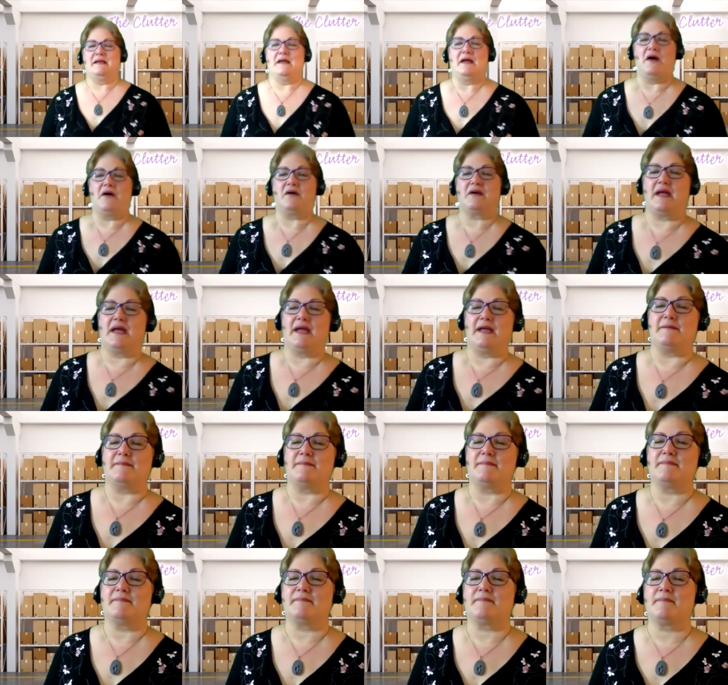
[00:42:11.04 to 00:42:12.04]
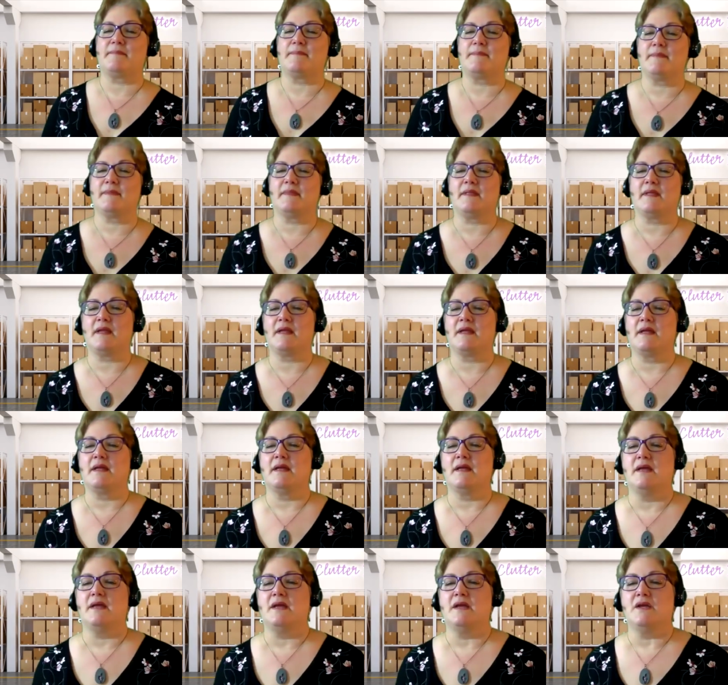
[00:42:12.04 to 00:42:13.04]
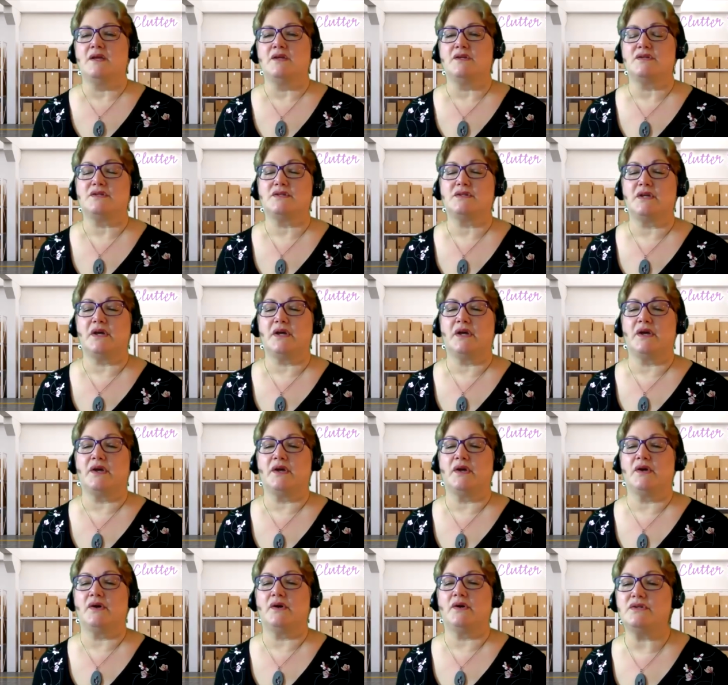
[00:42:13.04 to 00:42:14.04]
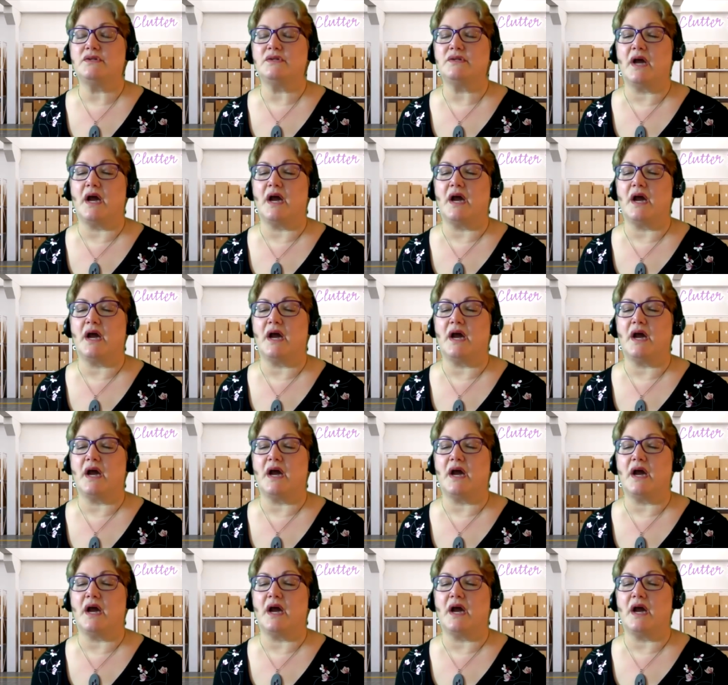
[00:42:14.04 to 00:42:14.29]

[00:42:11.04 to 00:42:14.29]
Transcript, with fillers: Okay, so